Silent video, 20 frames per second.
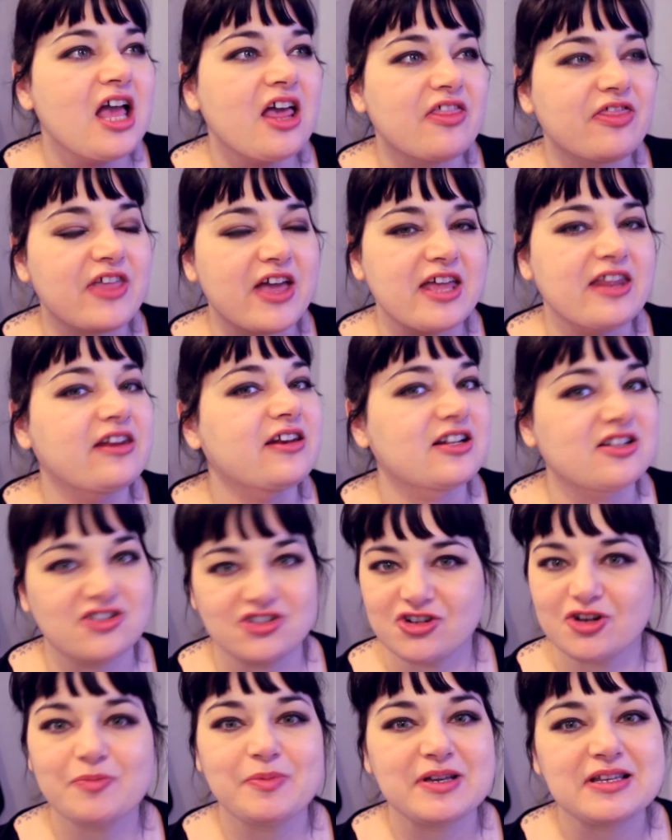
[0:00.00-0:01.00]
then it's
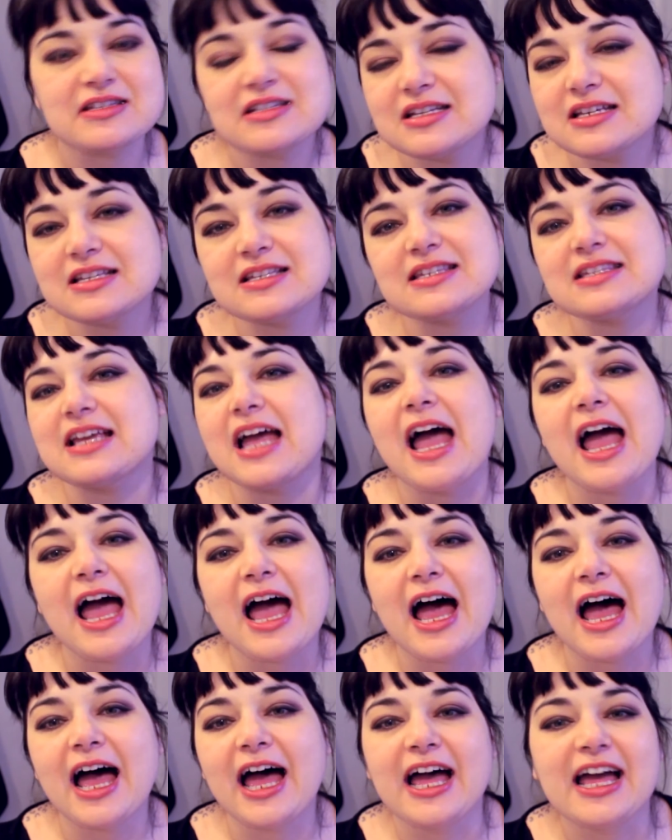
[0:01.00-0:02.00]
your business,
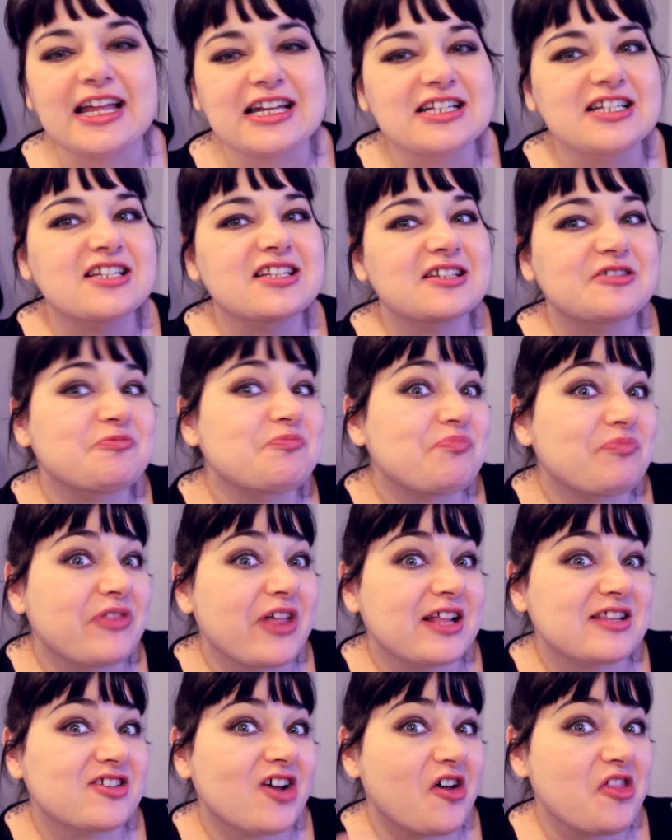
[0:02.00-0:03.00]
and
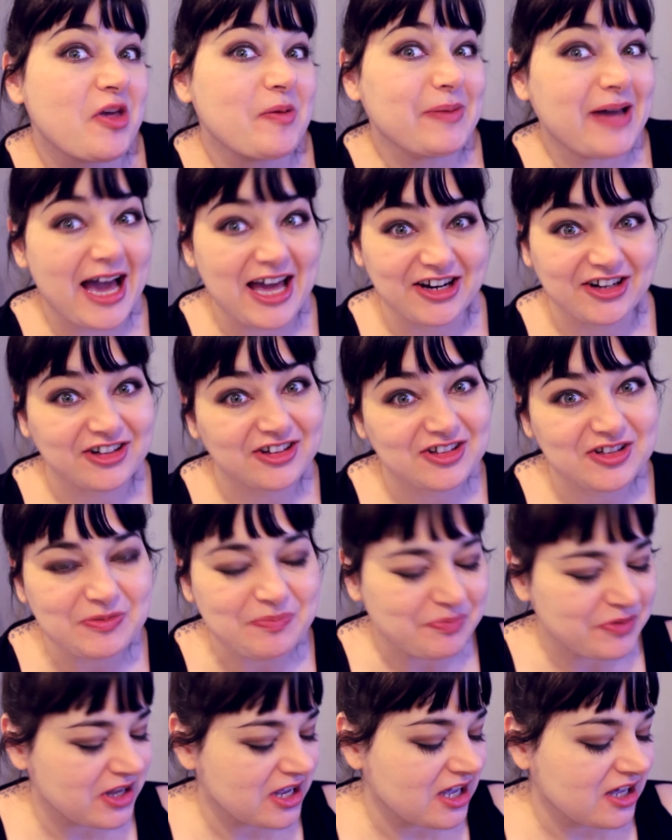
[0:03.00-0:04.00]
that's all that matters.
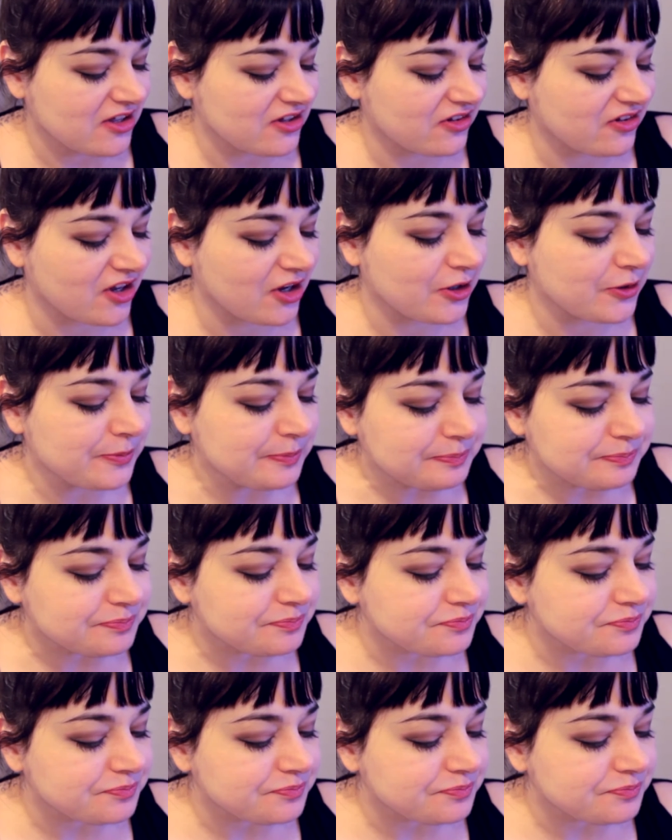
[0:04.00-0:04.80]
So